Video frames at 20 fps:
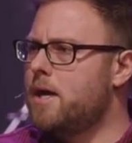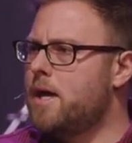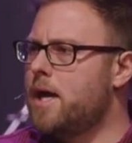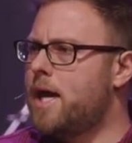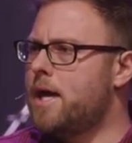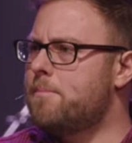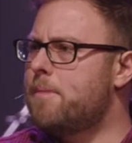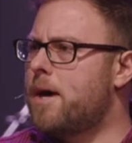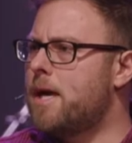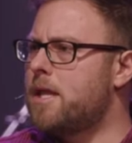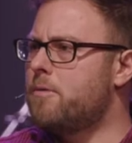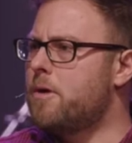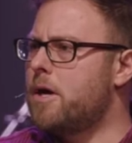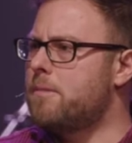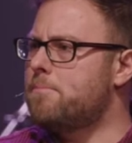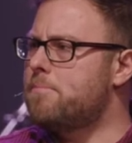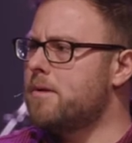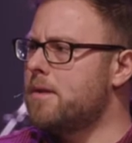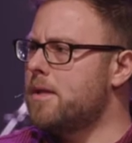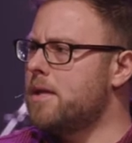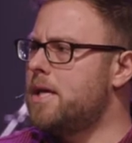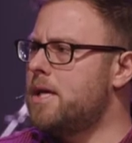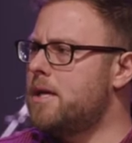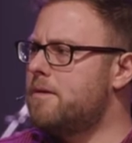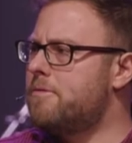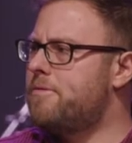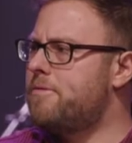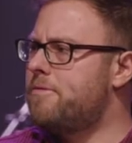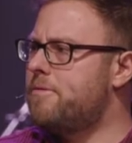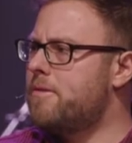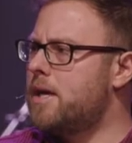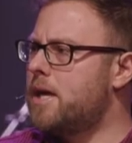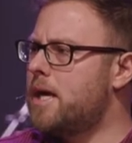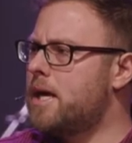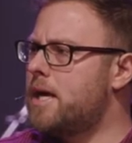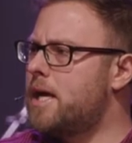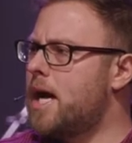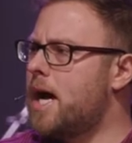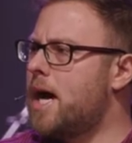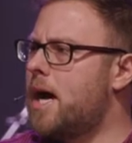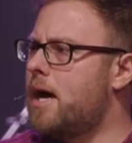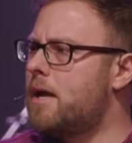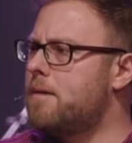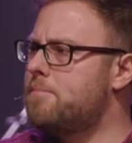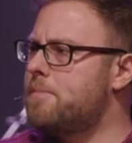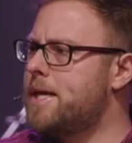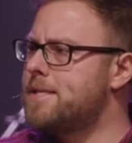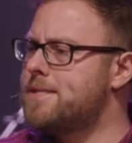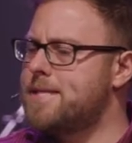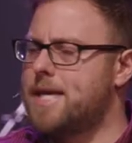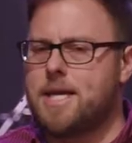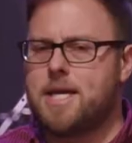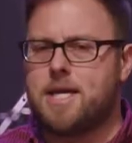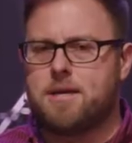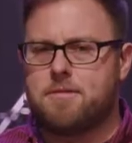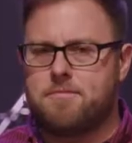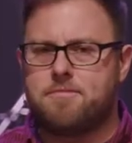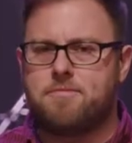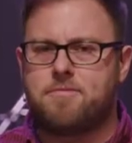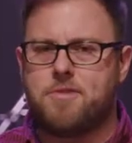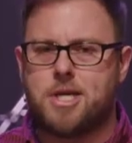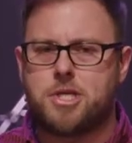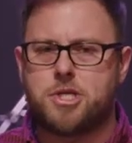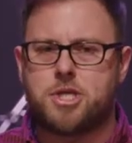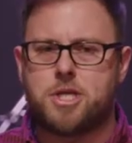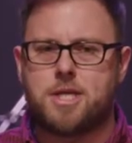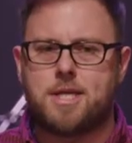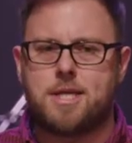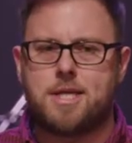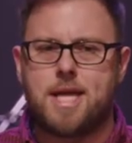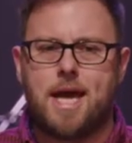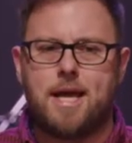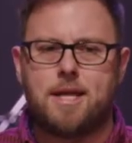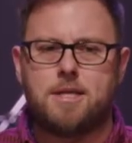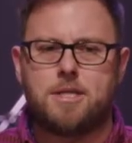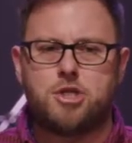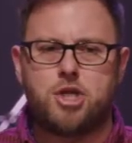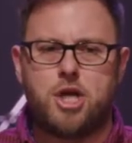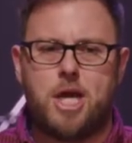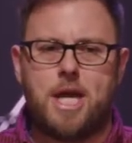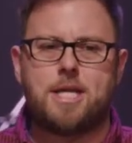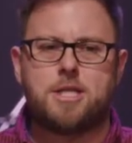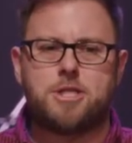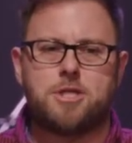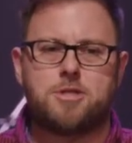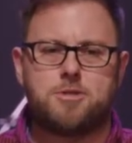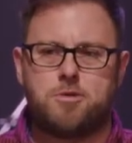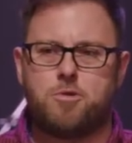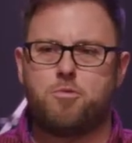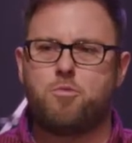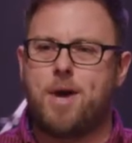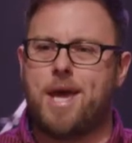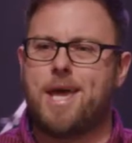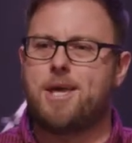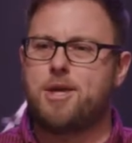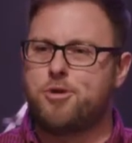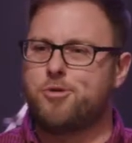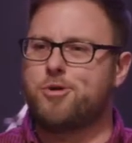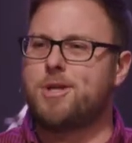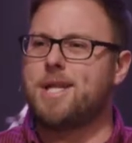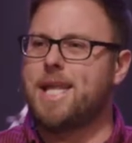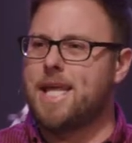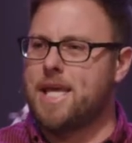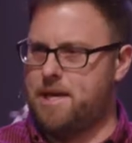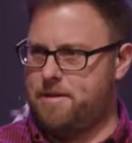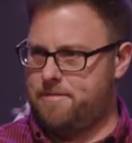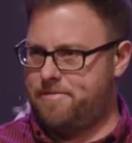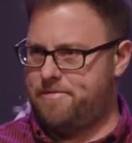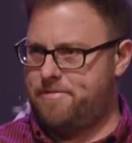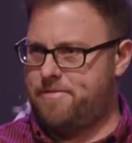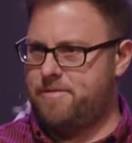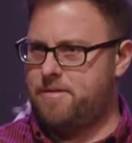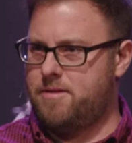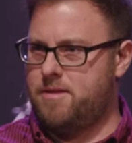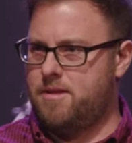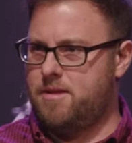And by the way, belief in God means a conviction that changes the way you live.